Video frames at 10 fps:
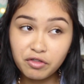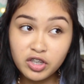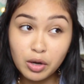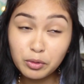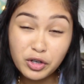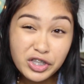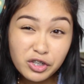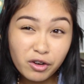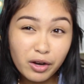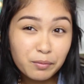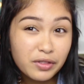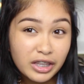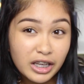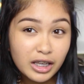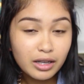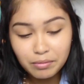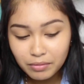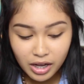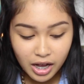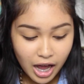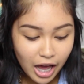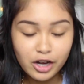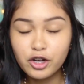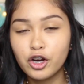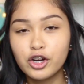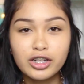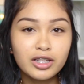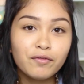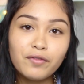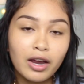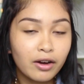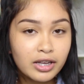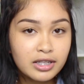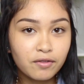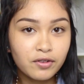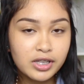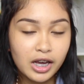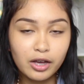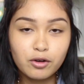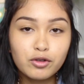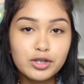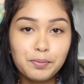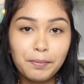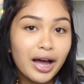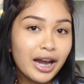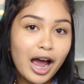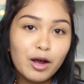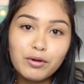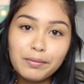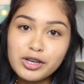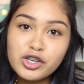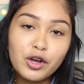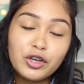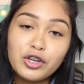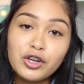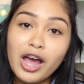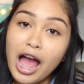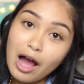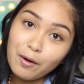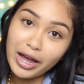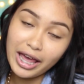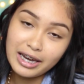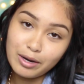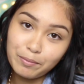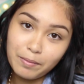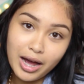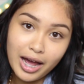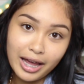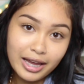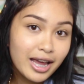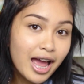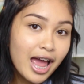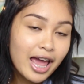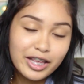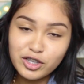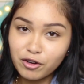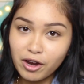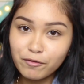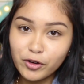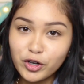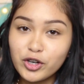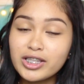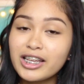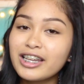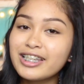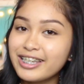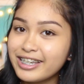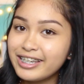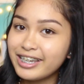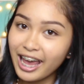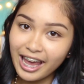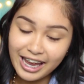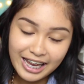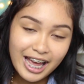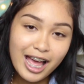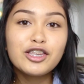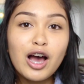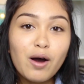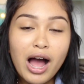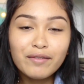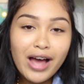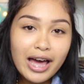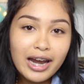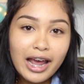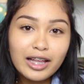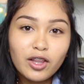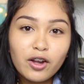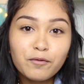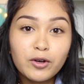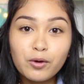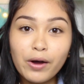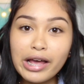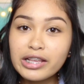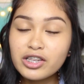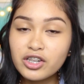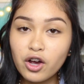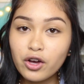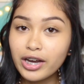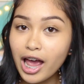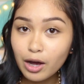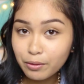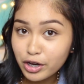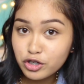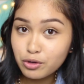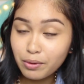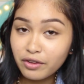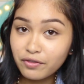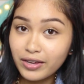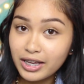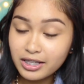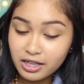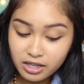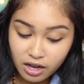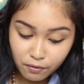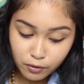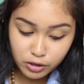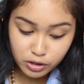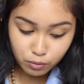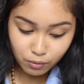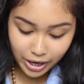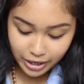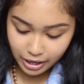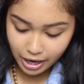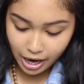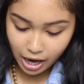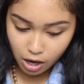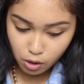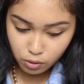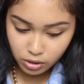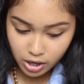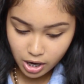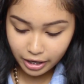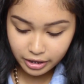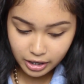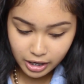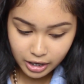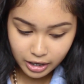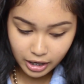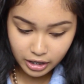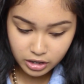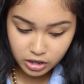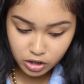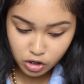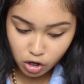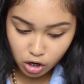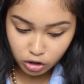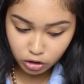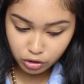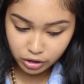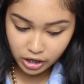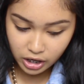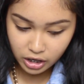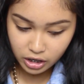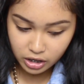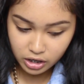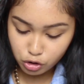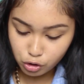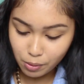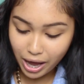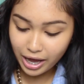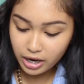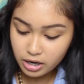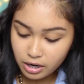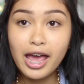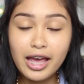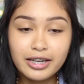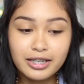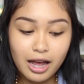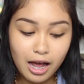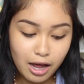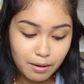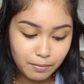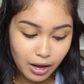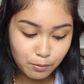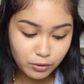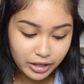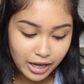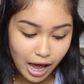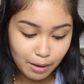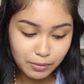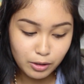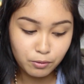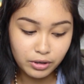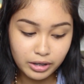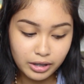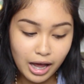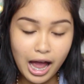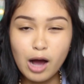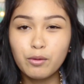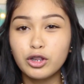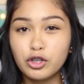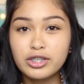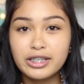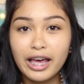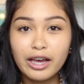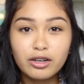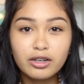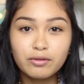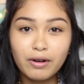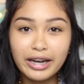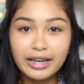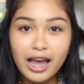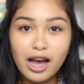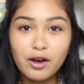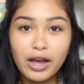Tumblr Instagram theme. I don't know, just a various different titles, but I will be showing you how I edit my Instagram photos today. So I've had a lot of requests on how I do my feeds and stuff, because right now I think it's not looking too bad, and I'm really happy with how it looks like right now.